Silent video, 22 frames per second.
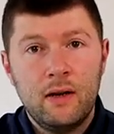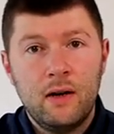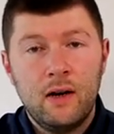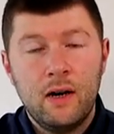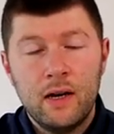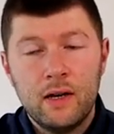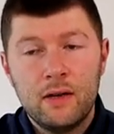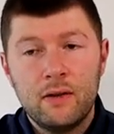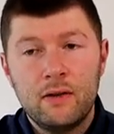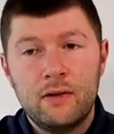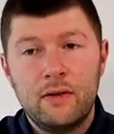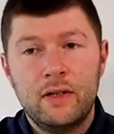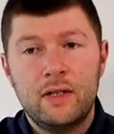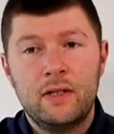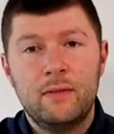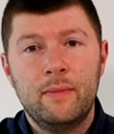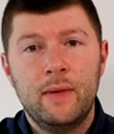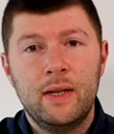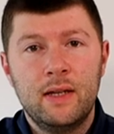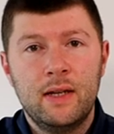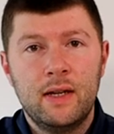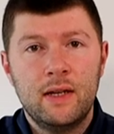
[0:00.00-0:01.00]
I
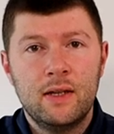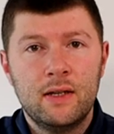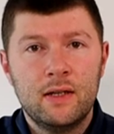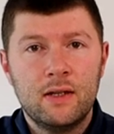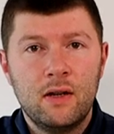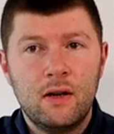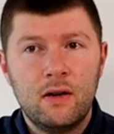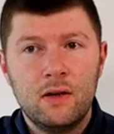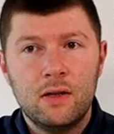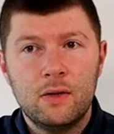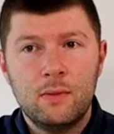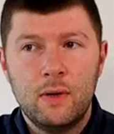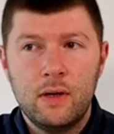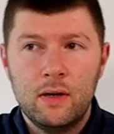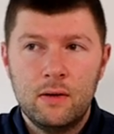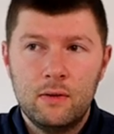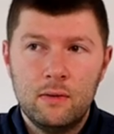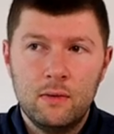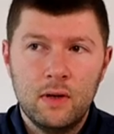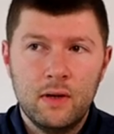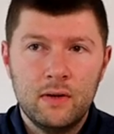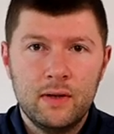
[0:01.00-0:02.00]
underestimated at the start as well,
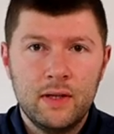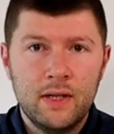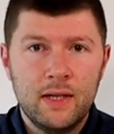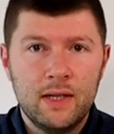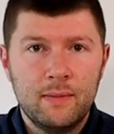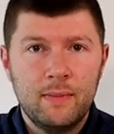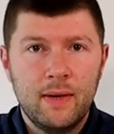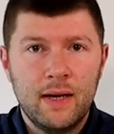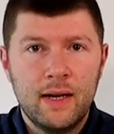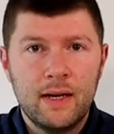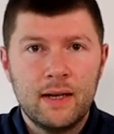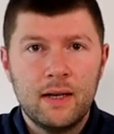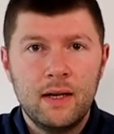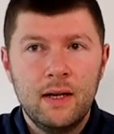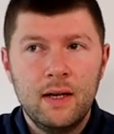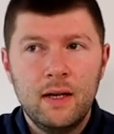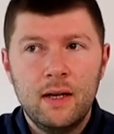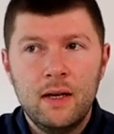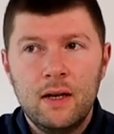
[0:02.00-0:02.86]
all those years back,